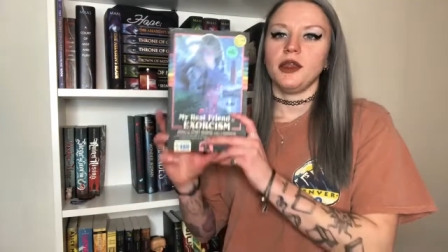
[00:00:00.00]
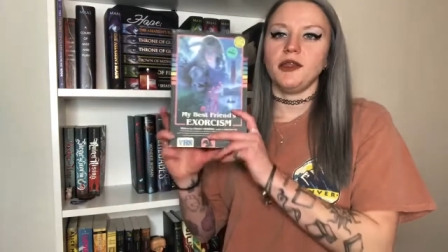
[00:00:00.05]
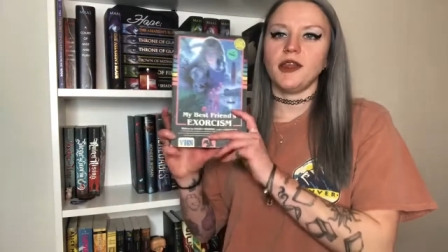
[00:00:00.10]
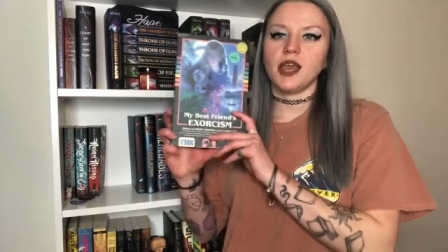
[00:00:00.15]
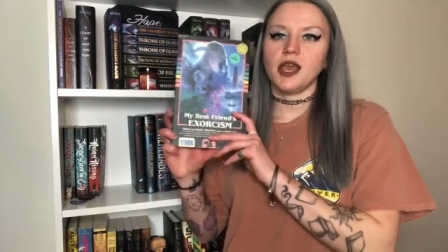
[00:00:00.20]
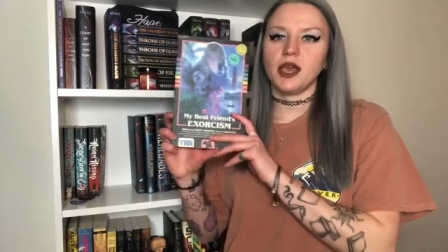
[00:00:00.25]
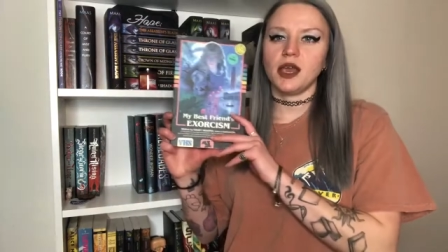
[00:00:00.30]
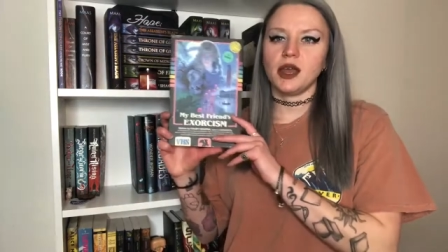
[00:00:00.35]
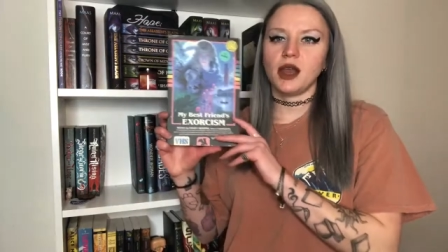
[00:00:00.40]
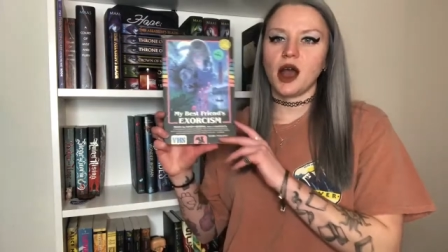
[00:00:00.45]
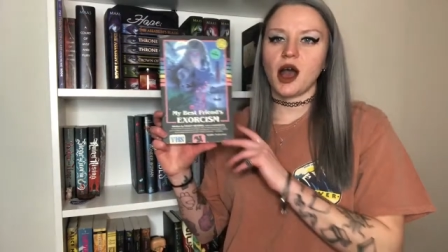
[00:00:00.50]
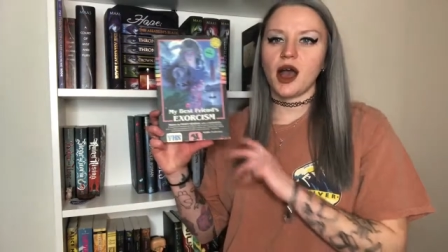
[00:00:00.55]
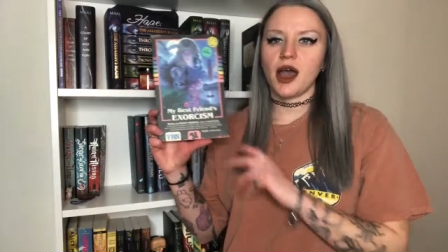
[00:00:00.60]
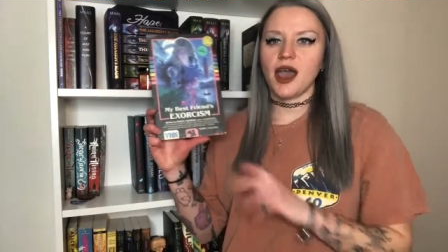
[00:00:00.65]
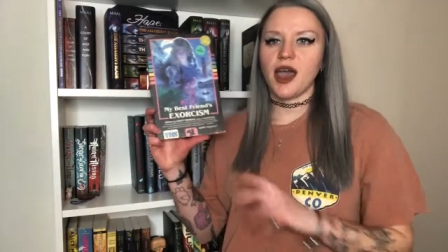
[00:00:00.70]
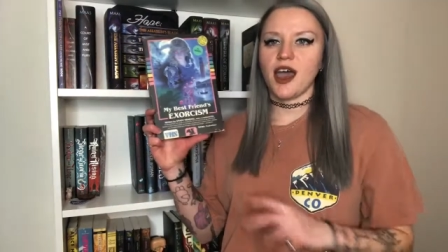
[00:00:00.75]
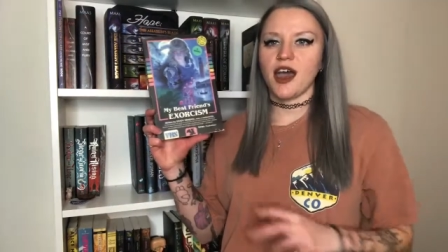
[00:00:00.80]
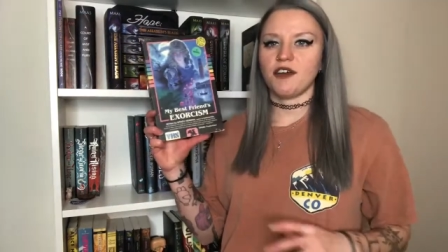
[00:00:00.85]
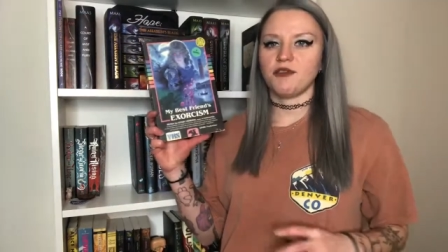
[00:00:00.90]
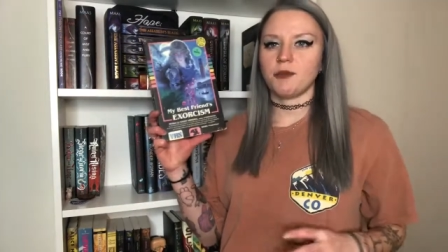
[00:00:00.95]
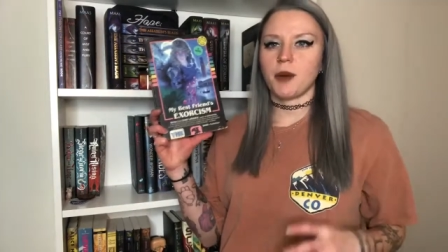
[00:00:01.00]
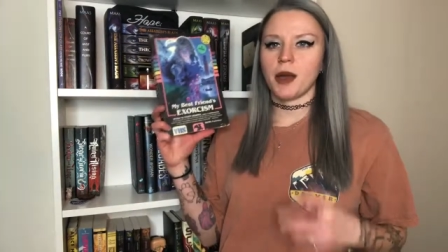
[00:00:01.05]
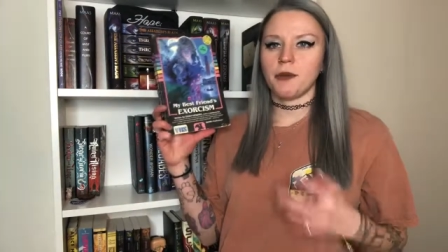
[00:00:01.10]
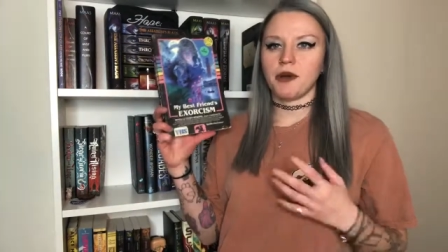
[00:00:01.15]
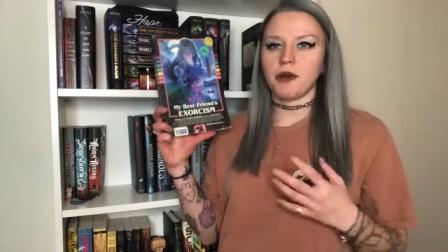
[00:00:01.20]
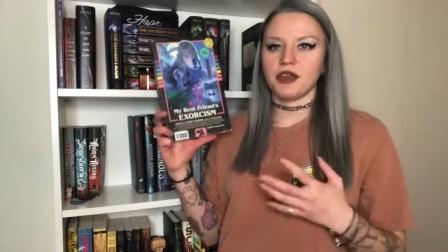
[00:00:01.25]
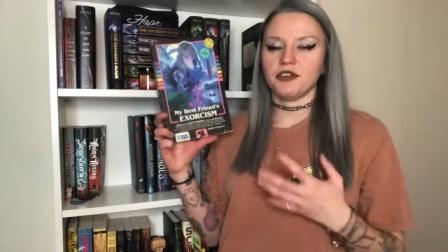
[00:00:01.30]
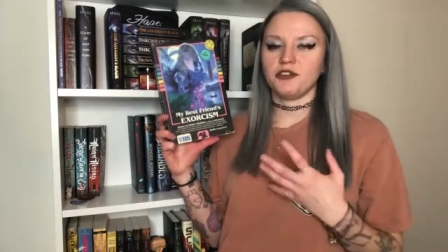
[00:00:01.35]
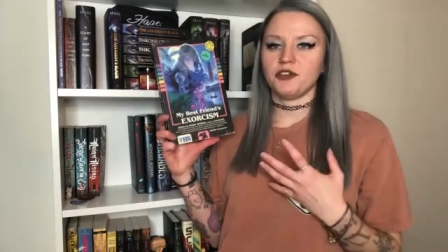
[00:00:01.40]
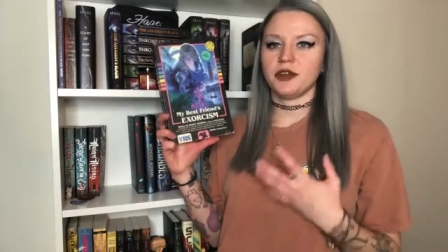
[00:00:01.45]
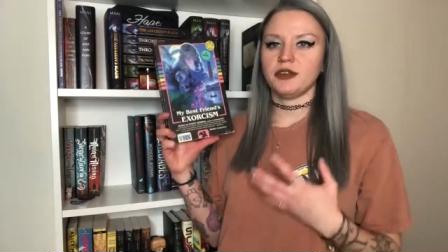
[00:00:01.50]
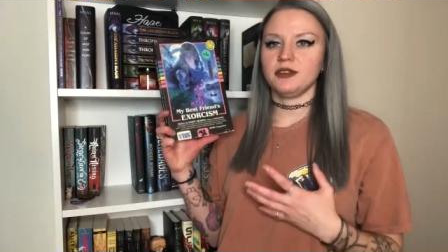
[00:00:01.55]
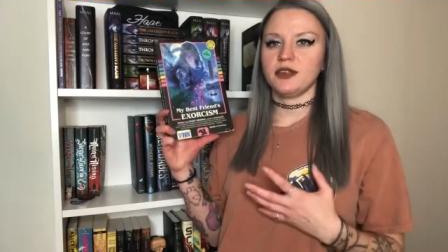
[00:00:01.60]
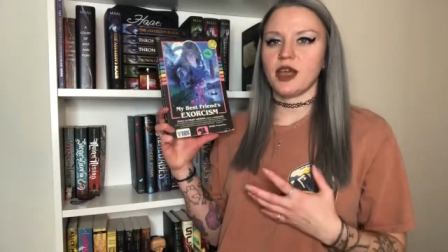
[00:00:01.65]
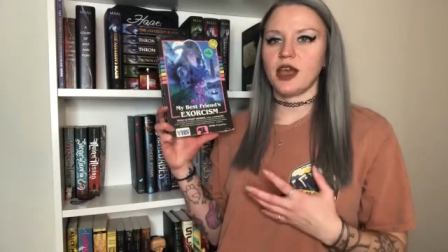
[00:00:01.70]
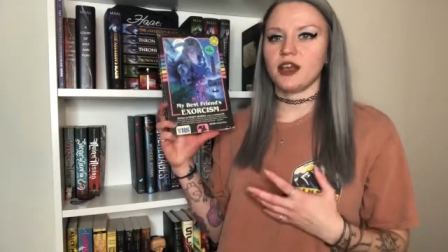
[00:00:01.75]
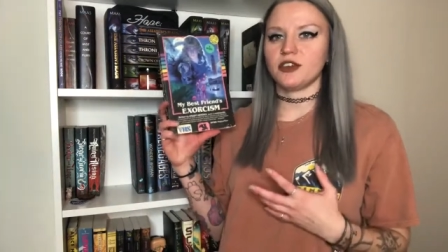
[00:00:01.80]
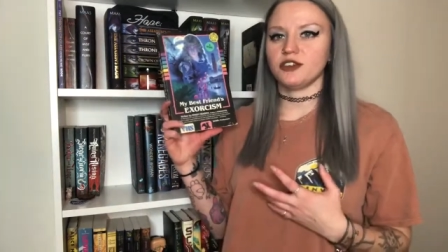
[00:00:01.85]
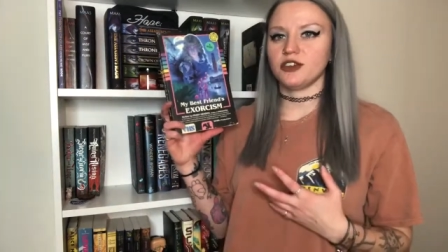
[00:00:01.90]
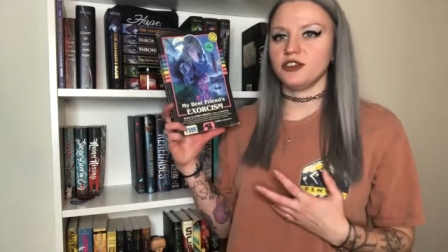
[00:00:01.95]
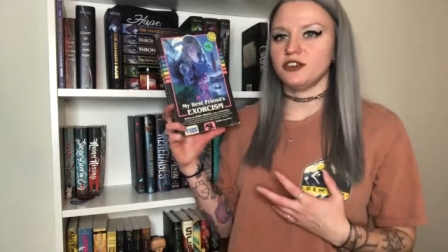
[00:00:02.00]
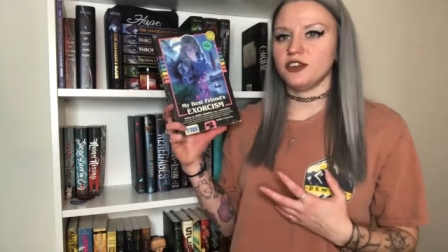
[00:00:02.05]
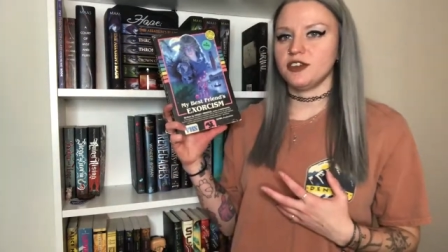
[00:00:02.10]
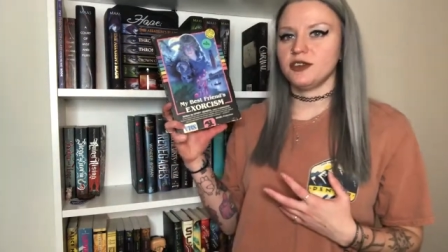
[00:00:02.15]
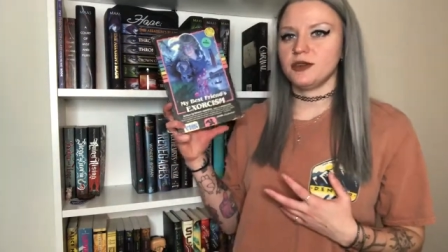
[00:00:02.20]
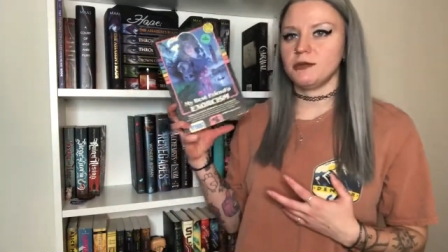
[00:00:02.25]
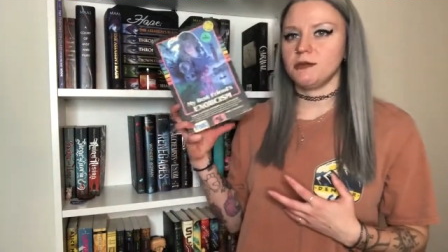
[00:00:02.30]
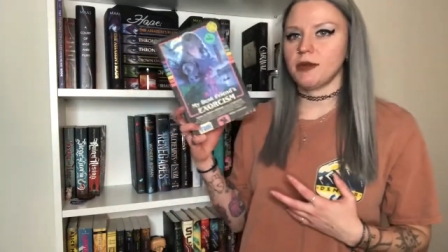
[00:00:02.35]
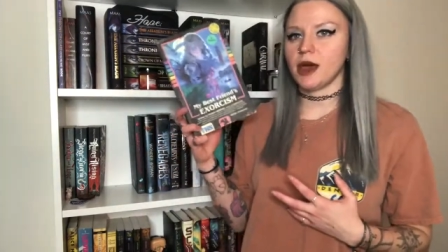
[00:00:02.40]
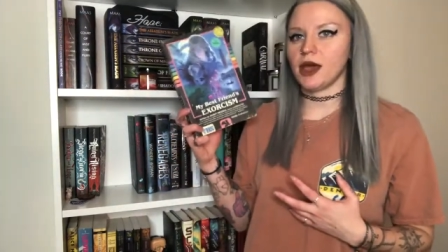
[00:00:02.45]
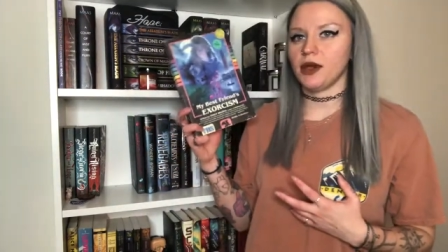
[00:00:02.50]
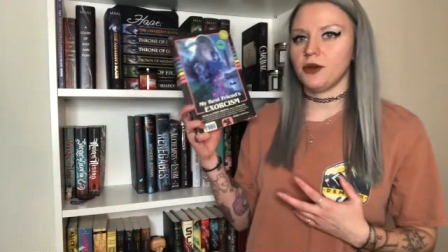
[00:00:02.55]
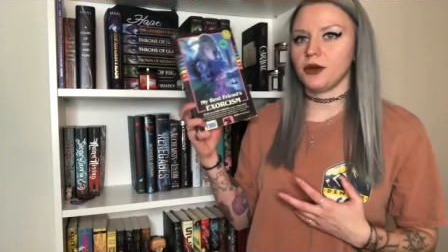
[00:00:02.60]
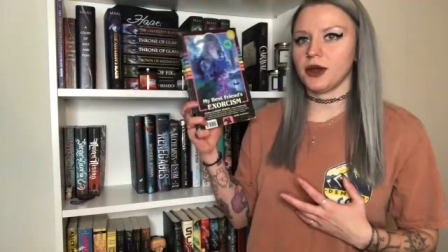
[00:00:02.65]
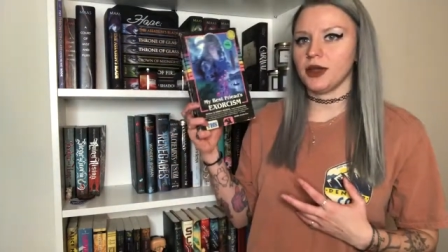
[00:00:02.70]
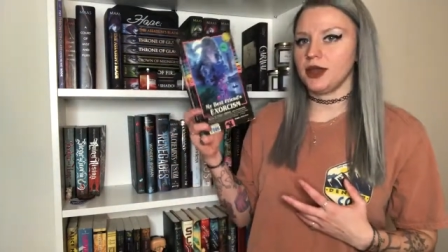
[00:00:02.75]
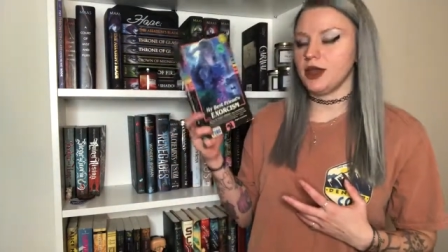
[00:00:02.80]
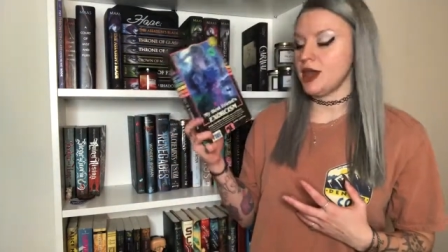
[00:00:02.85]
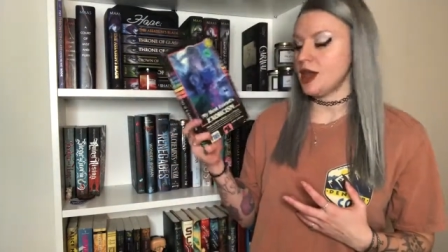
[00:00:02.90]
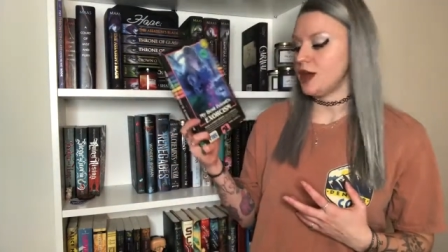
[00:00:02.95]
Then I have My Best Friend's Exorcism by Grady